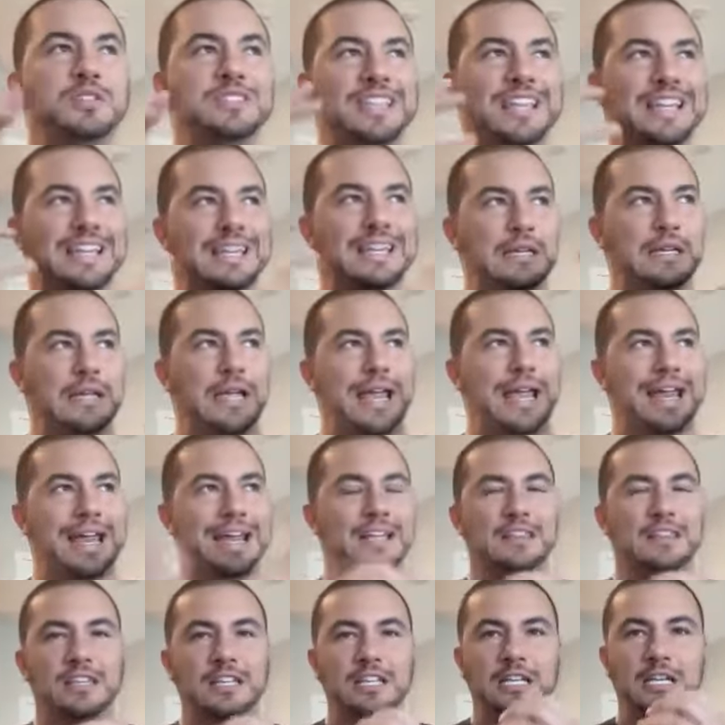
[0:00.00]
could take
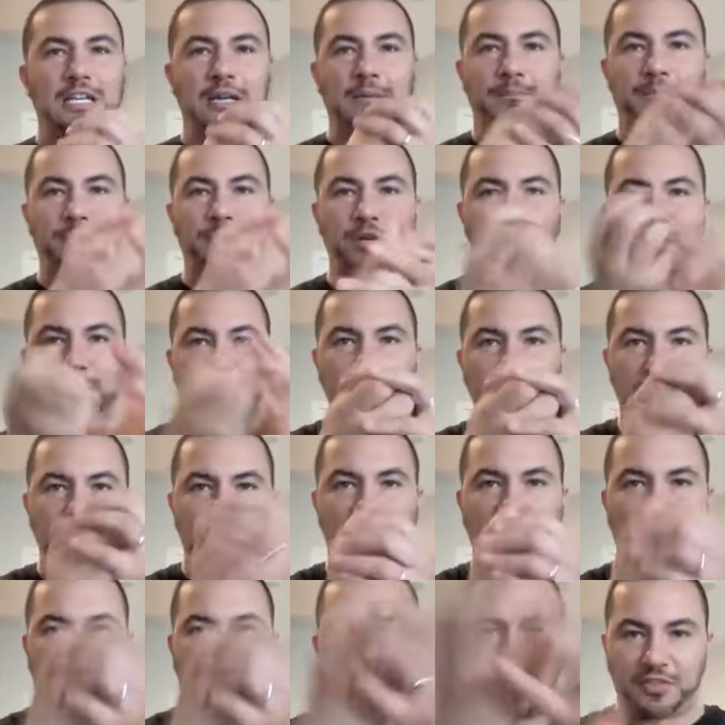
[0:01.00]
Anthony and put him
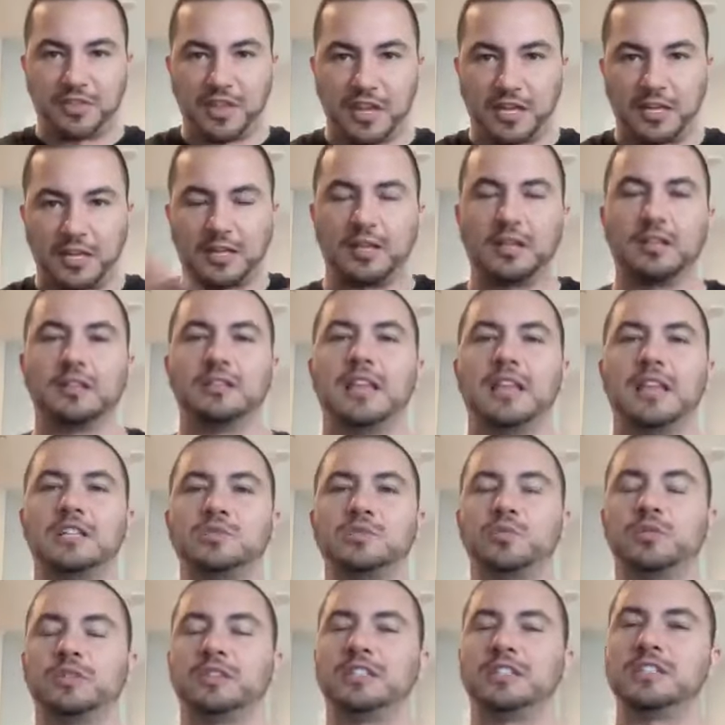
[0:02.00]
into like a thing,
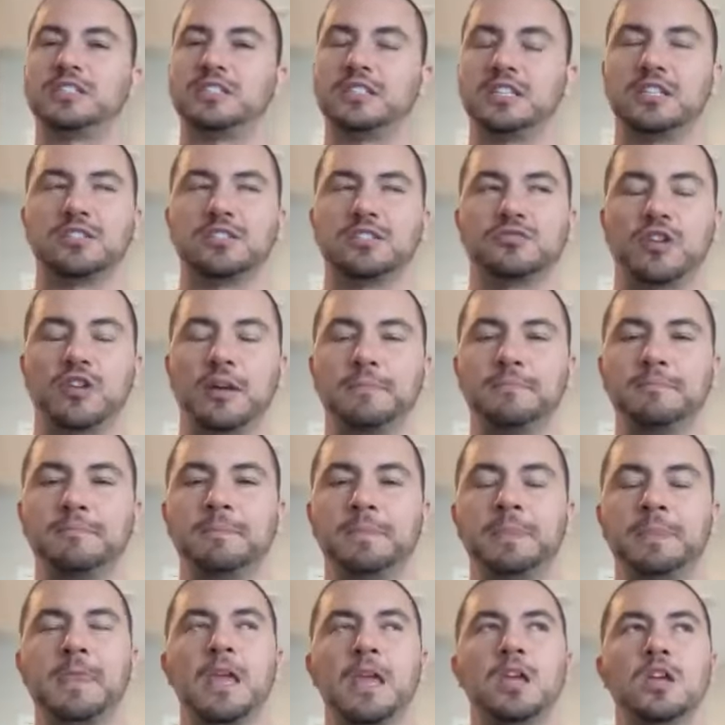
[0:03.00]
that's what this is, right?
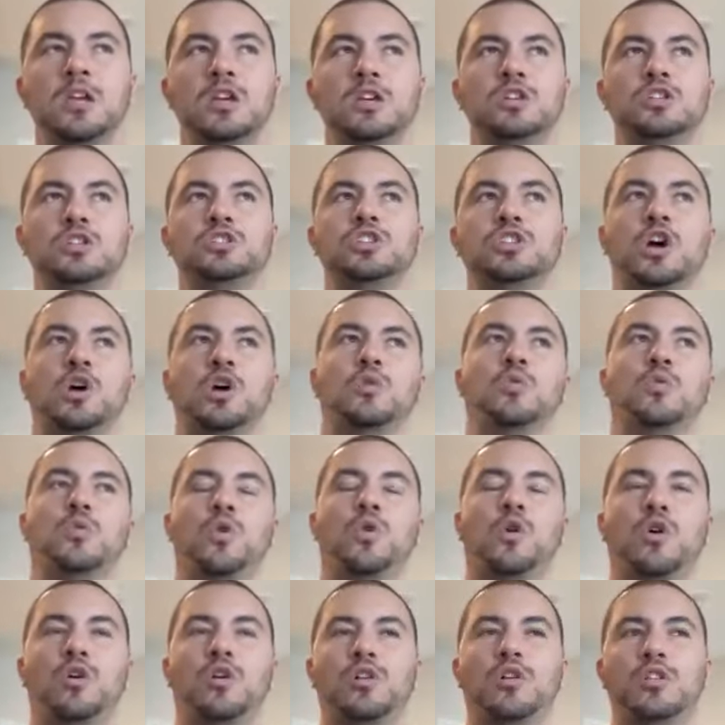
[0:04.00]

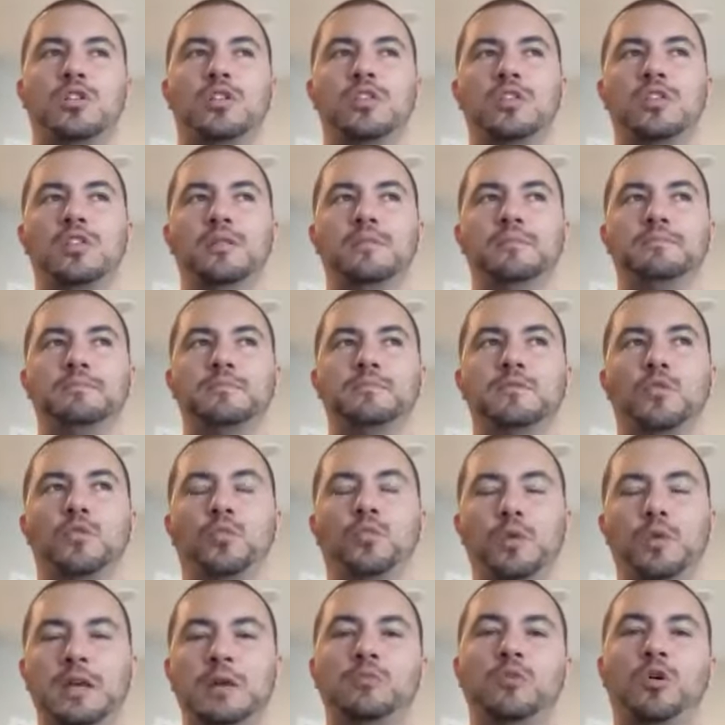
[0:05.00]
So
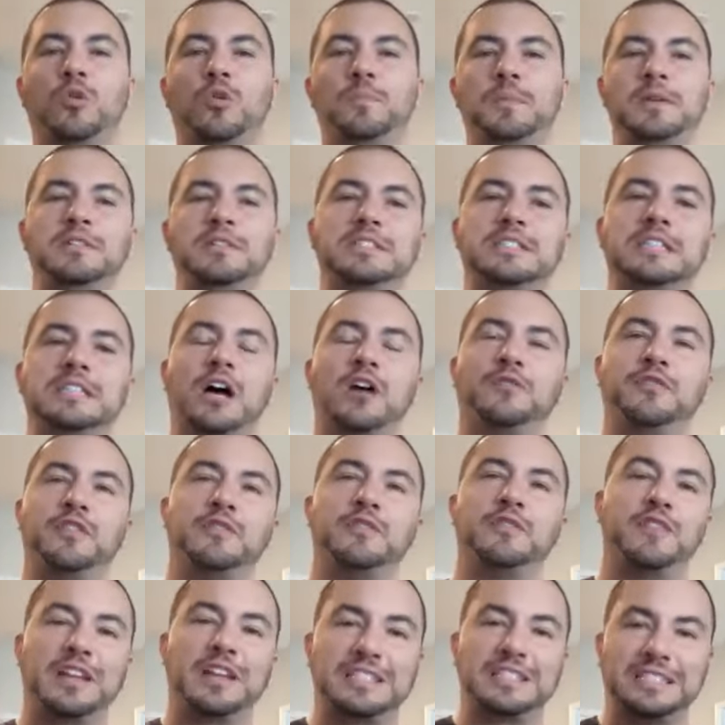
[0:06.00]
we will be
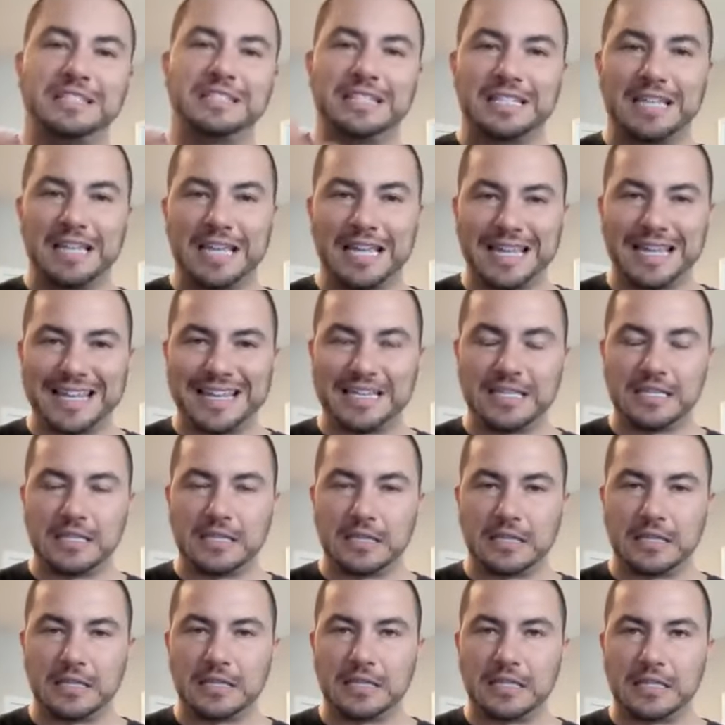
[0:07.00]
self-investing
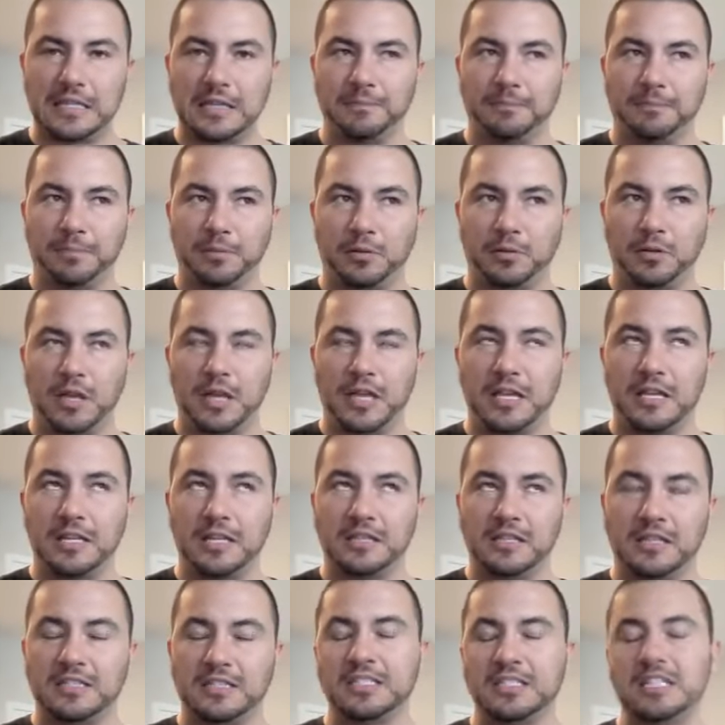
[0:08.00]
in
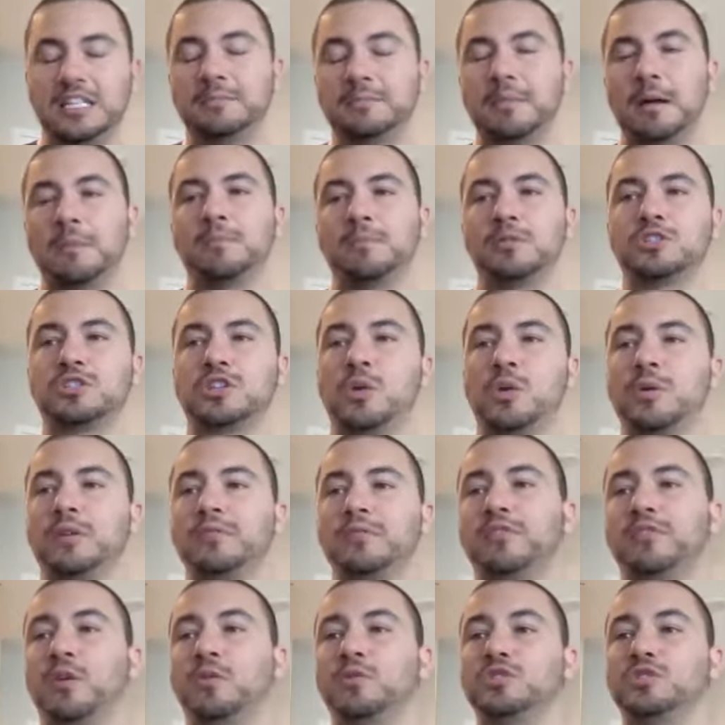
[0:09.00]
the team members
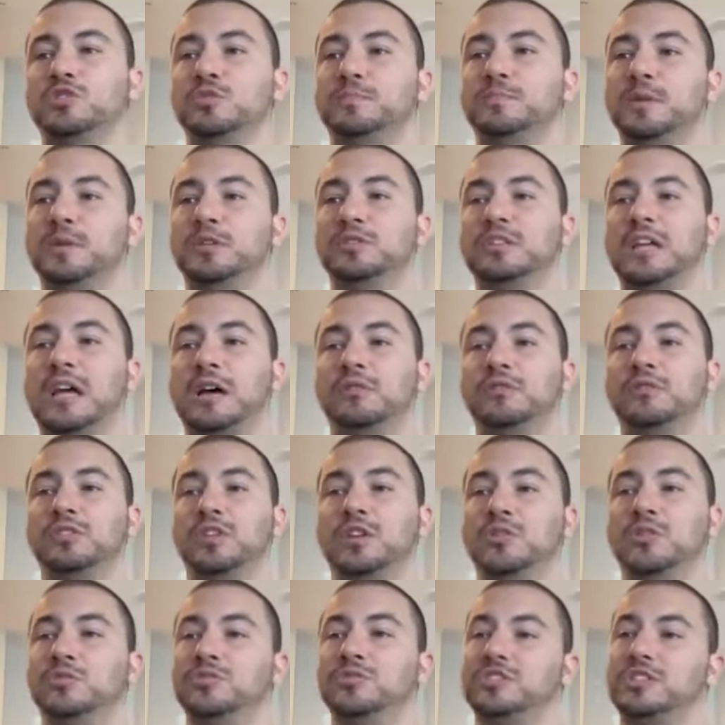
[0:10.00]
going forward to build
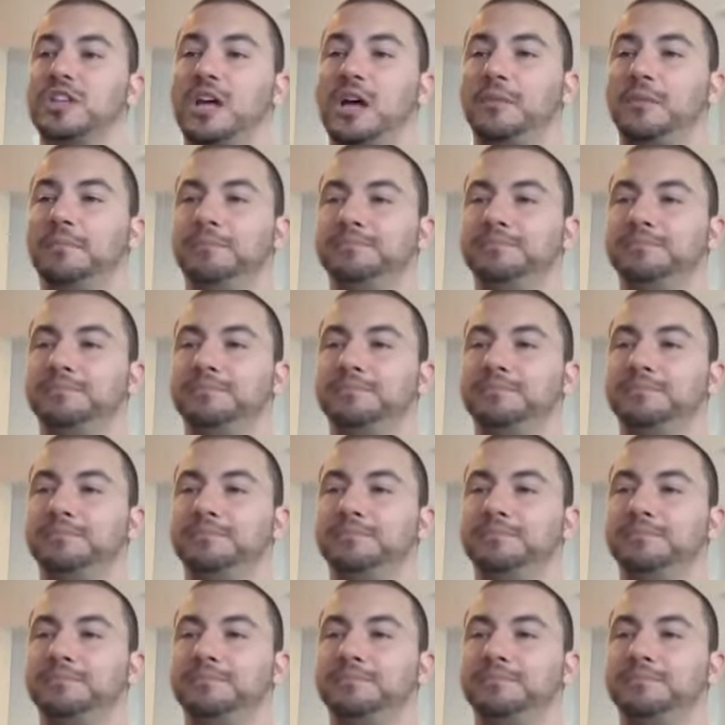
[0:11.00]
out those,